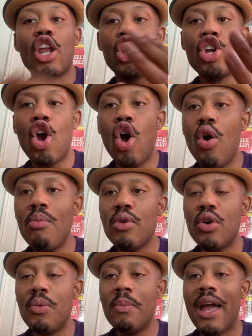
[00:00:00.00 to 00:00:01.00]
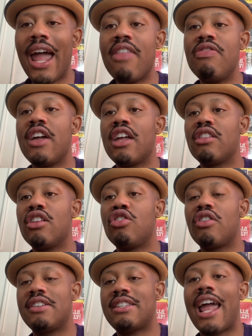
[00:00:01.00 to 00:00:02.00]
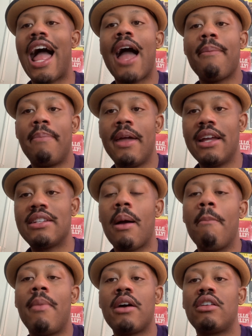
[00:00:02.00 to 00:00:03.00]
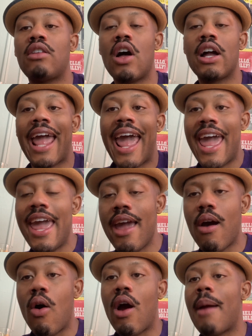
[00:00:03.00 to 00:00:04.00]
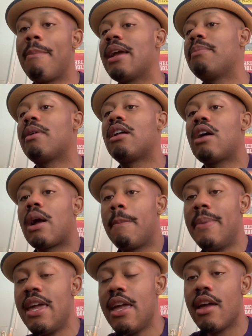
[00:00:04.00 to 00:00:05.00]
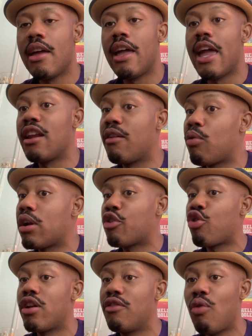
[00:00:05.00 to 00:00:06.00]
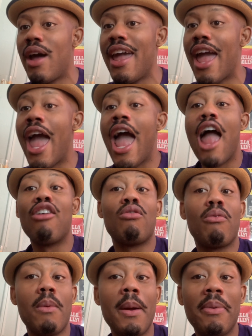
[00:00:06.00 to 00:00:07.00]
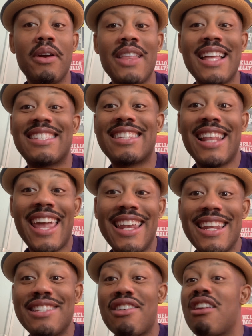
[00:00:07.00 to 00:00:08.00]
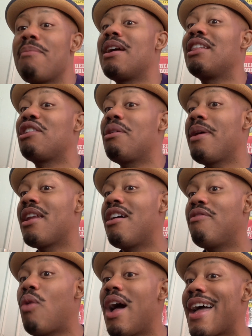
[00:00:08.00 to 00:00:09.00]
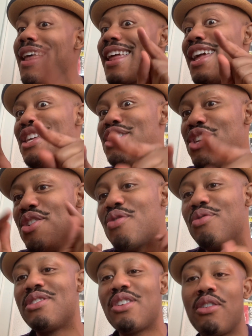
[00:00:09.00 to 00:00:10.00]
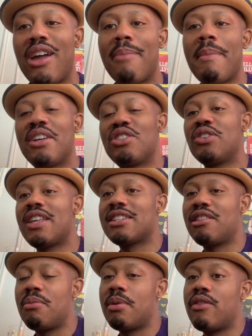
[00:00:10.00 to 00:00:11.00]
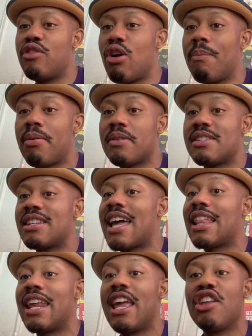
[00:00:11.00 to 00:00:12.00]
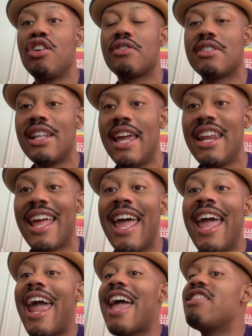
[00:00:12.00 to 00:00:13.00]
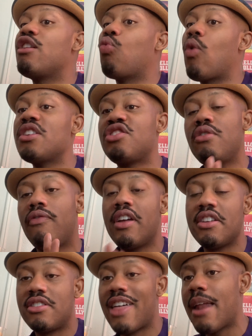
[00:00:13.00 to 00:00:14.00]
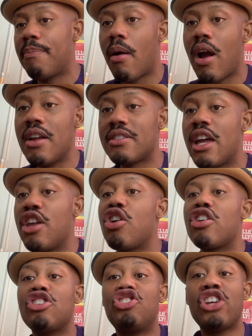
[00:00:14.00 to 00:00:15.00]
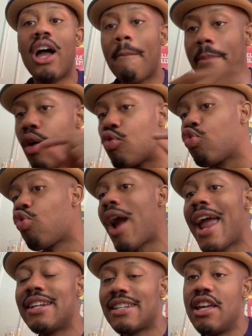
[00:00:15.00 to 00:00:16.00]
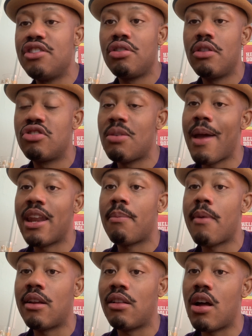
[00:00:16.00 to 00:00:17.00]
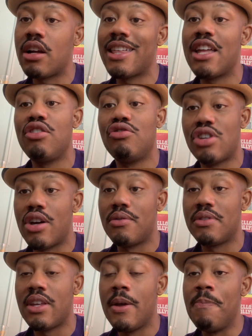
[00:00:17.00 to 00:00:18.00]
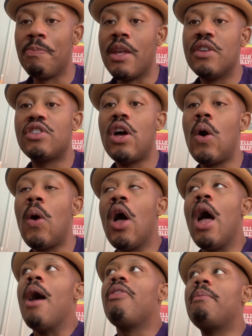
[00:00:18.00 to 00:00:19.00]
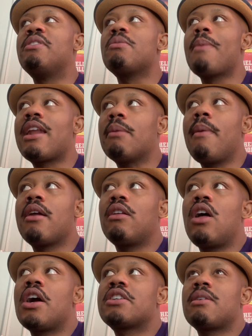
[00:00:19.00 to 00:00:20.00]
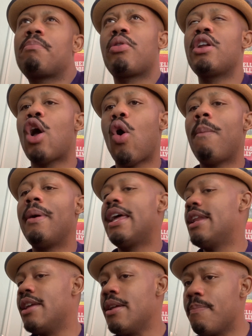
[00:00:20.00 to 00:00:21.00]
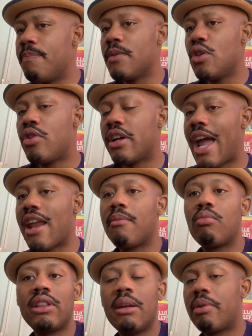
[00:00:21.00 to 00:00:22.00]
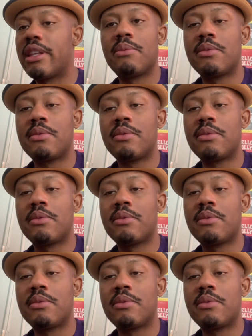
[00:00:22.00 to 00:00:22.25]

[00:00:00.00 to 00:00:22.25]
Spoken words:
your homeroom, and then you're going to say, I picked monologue A or I picked monologue B in whatever creative way. And remember that slate is going to be a little bit of what? You. So you got to make sure there's a little bit of your personality in your slate. And then once you finish that part, you're going to jump right into the dramatic monologue that you chose. So the dramatic monologues are pretty open-ended. You can kind of really bring them